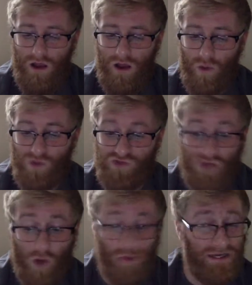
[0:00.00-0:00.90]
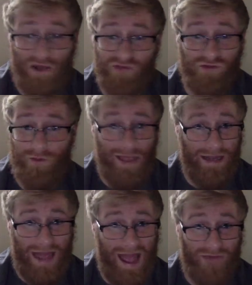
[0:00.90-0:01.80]
which nobody else in the
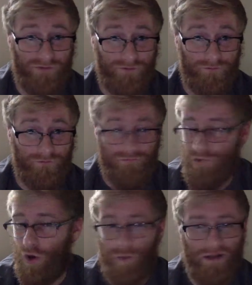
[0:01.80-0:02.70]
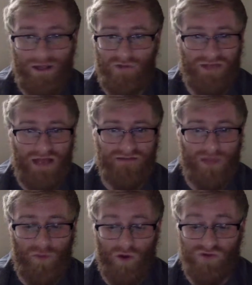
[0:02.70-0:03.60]
band has. Nobody else has
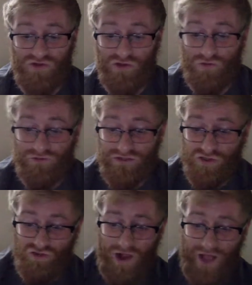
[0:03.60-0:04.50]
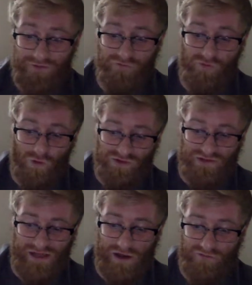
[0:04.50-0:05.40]
that part. So you're really the driving force
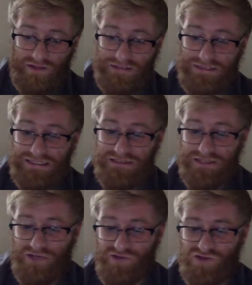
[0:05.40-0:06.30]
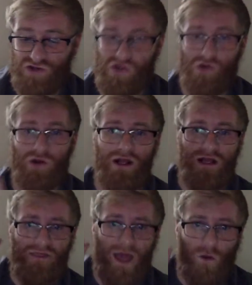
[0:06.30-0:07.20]
there that leads us to
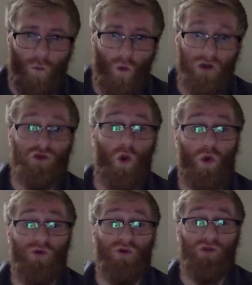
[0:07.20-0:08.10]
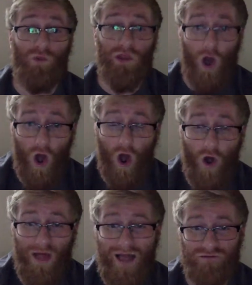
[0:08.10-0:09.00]
that one quarter note that we
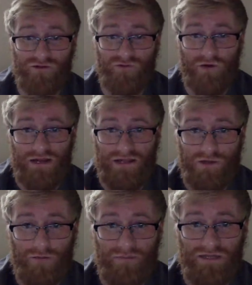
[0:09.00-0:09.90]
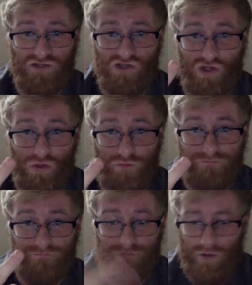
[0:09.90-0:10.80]
all have at the very end on beat 2.
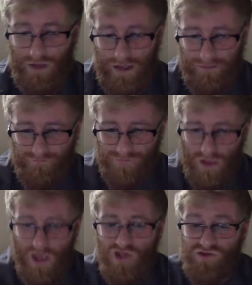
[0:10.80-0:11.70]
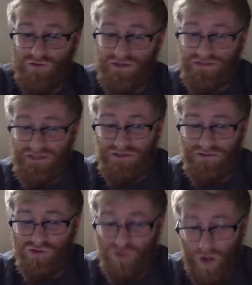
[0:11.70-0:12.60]
Okay? So this
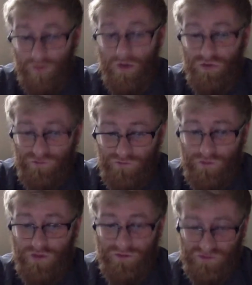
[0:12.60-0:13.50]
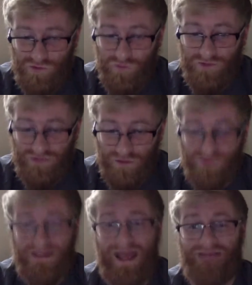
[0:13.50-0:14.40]
is trombone, euphonium, and tuba, tenor
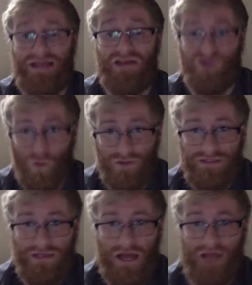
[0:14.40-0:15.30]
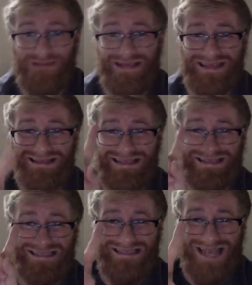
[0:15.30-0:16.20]
sax at 29, taking the
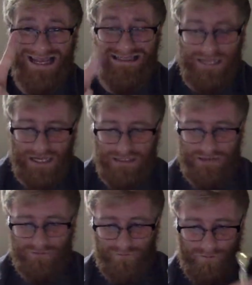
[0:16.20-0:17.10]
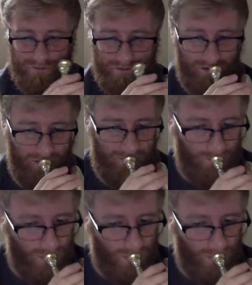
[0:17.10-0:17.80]
second ending. Okay?